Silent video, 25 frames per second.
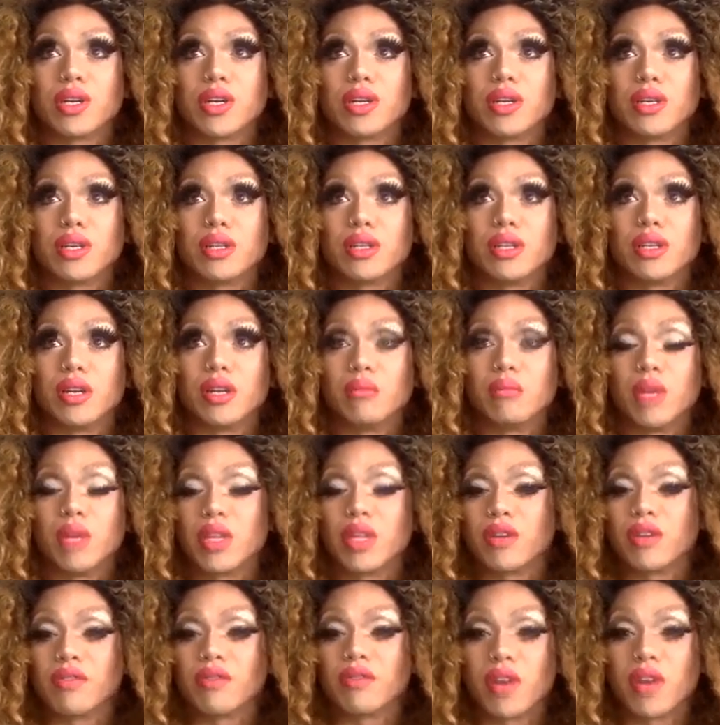you know,
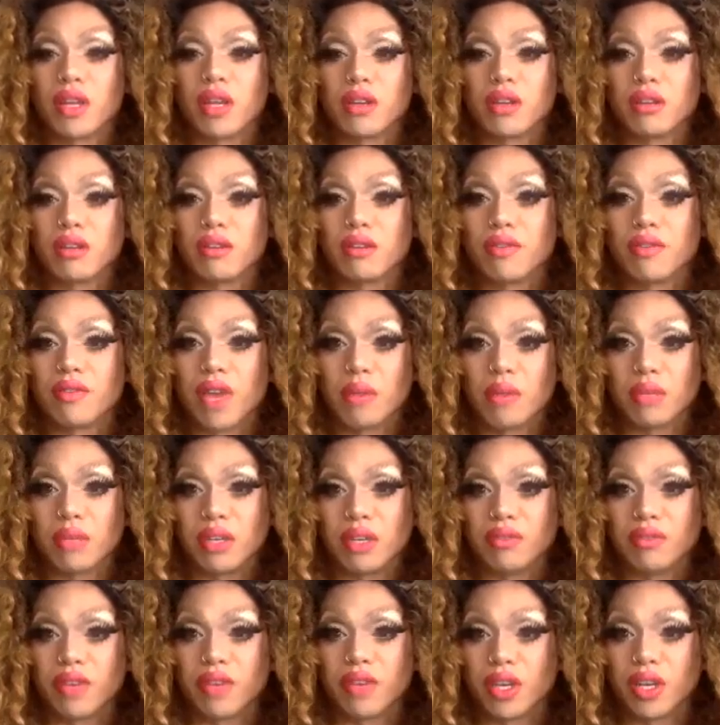mother, father, or family
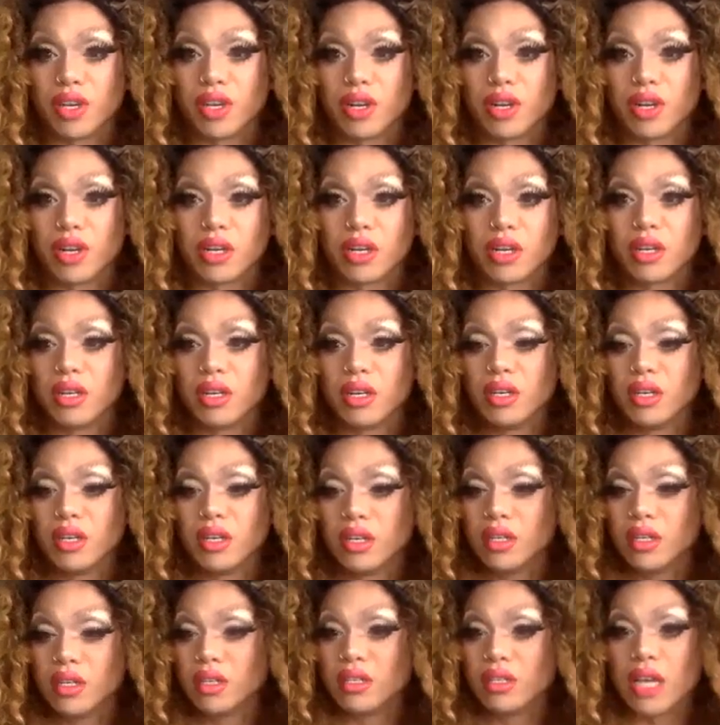figure
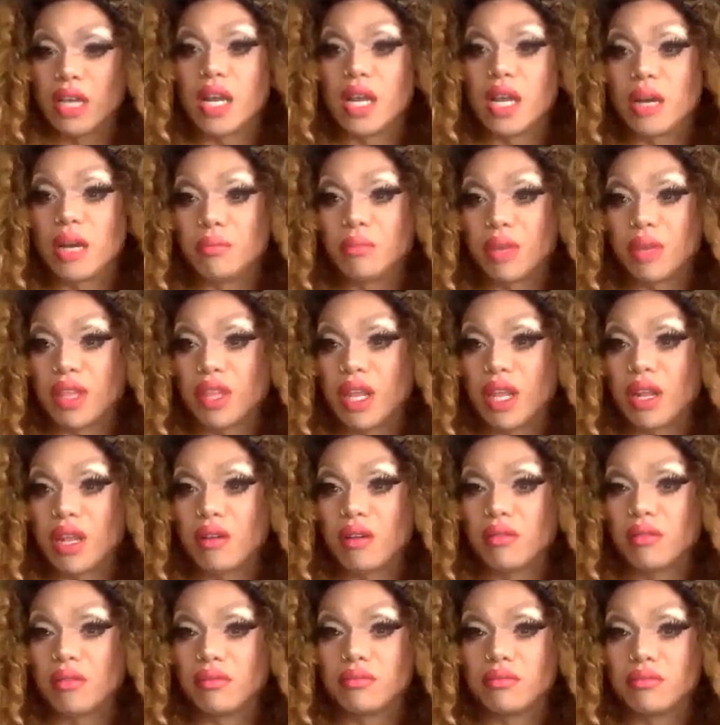setup. Like they
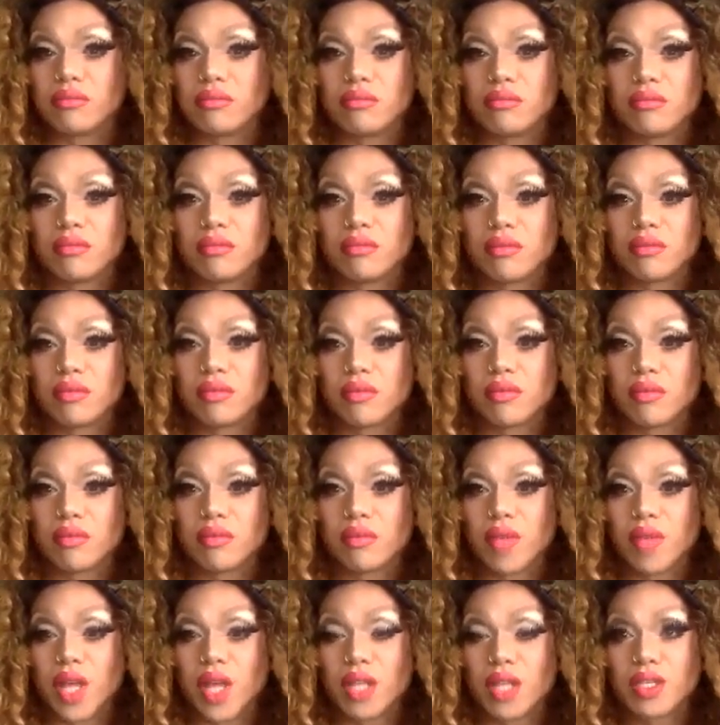don't,
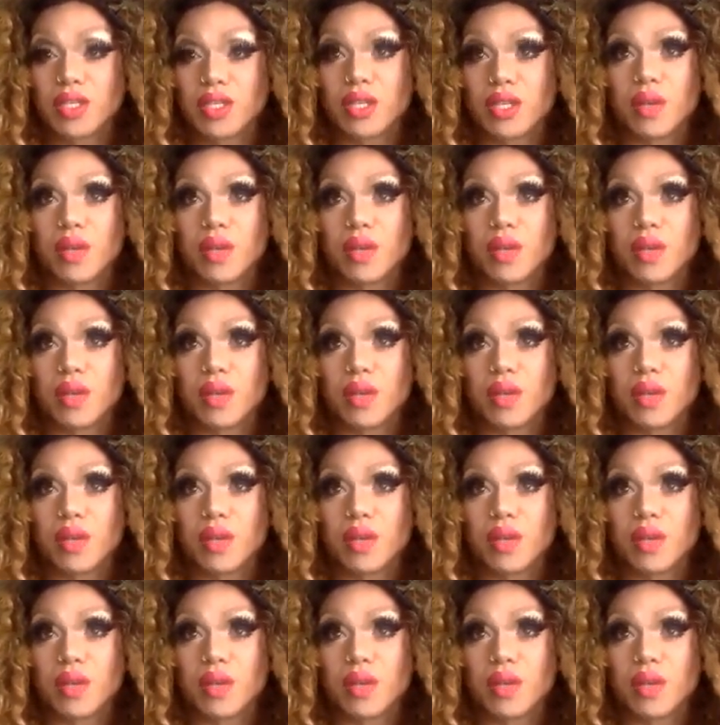and so